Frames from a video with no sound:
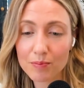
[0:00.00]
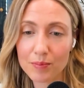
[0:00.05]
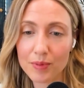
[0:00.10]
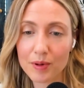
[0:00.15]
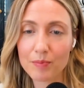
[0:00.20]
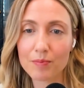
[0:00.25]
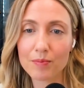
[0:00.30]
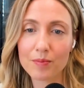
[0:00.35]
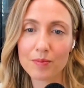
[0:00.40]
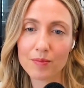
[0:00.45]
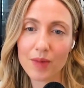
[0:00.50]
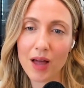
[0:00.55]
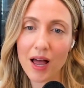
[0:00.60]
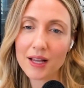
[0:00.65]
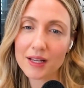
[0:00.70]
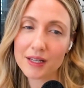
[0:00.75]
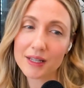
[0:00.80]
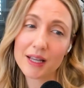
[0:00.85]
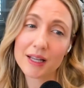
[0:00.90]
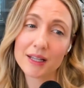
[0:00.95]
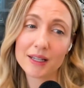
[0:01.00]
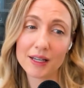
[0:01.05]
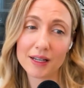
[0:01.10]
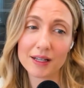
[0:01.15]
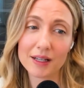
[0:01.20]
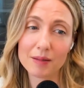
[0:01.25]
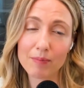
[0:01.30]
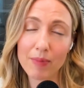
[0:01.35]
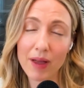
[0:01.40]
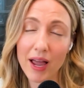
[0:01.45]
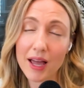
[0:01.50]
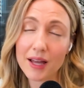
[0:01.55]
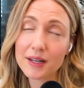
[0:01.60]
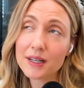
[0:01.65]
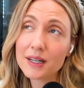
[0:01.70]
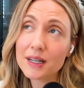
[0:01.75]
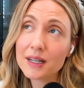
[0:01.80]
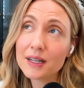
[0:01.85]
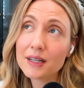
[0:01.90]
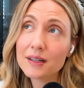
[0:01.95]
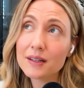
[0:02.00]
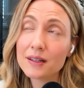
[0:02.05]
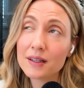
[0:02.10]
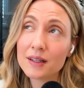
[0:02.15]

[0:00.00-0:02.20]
but as that's expanded